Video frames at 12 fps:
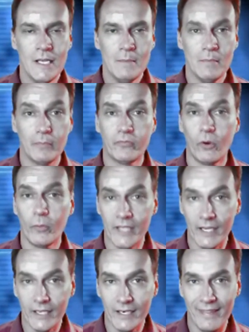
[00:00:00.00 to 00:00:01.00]
But before we
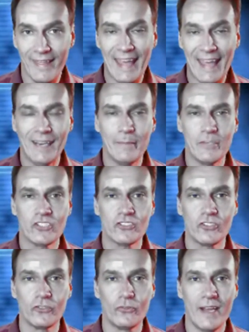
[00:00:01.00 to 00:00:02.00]
get into that, let me just
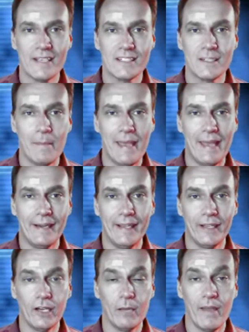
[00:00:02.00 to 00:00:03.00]
address the
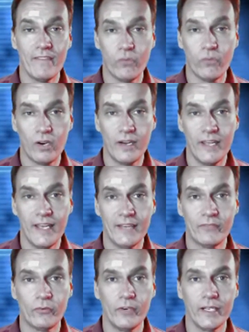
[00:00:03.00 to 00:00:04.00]
Band-Aid on my forehead
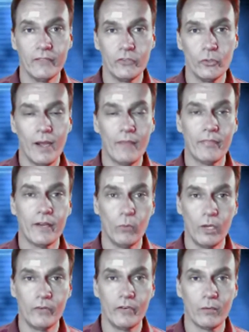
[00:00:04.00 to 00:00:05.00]
for any of you out there
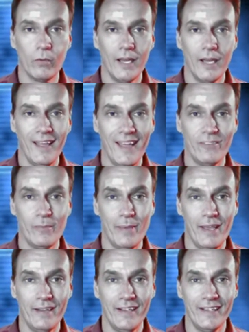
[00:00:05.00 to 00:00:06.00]
wondering why I have a
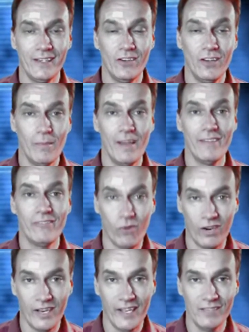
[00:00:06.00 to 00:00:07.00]
Band-Aid on my
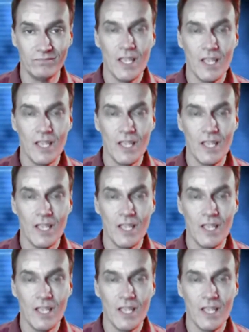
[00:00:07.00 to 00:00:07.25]
forehead.